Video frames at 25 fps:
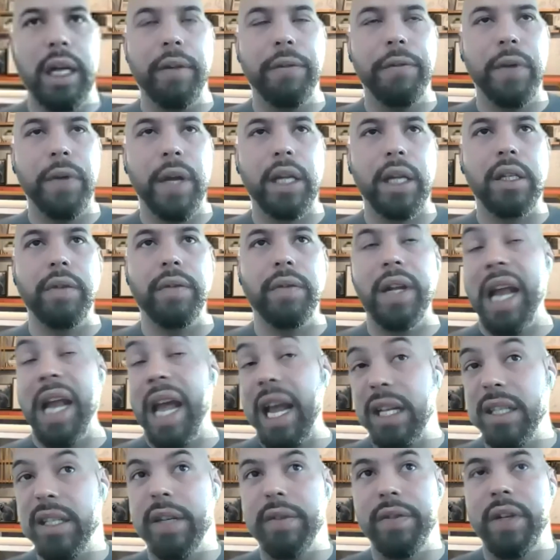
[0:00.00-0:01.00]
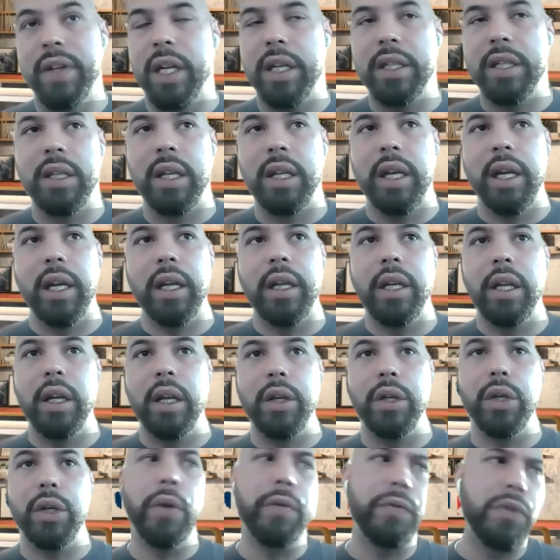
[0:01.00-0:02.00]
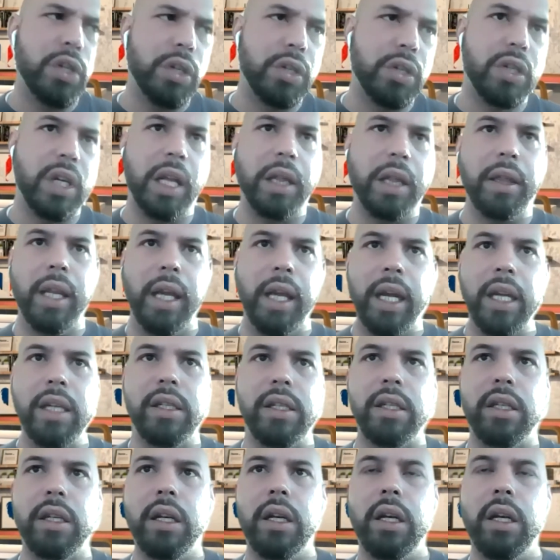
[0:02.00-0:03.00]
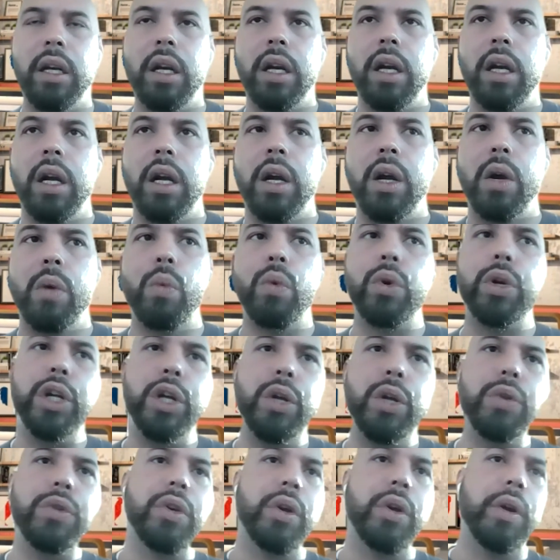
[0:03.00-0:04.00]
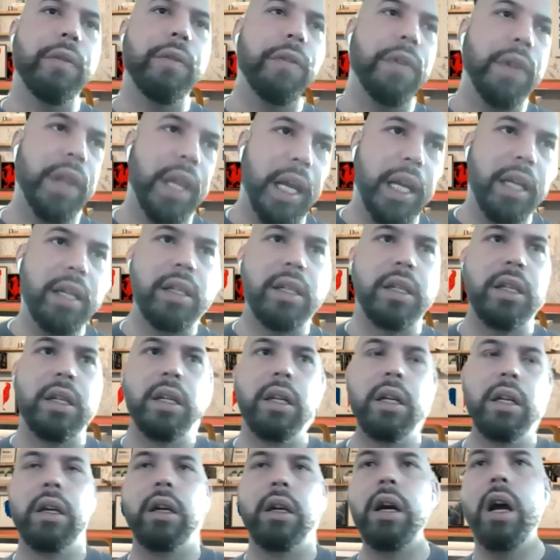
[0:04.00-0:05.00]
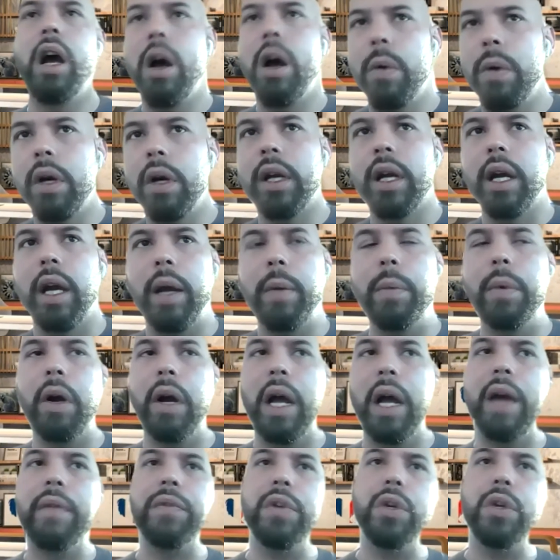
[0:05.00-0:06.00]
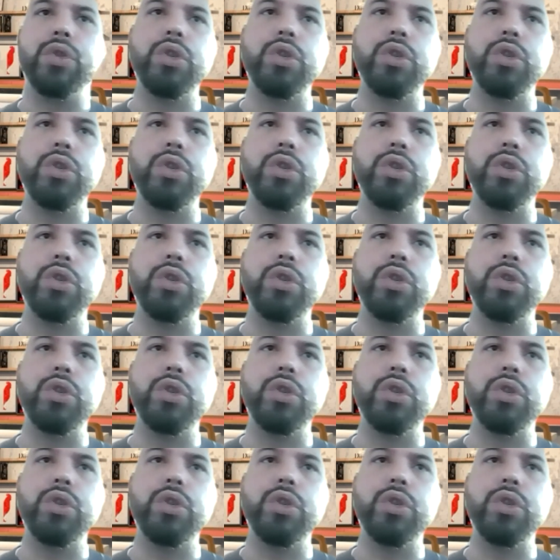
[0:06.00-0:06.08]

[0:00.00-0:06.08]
effective and active listening. You've just said this. What are you doing for this? Oh, okay. Well, have you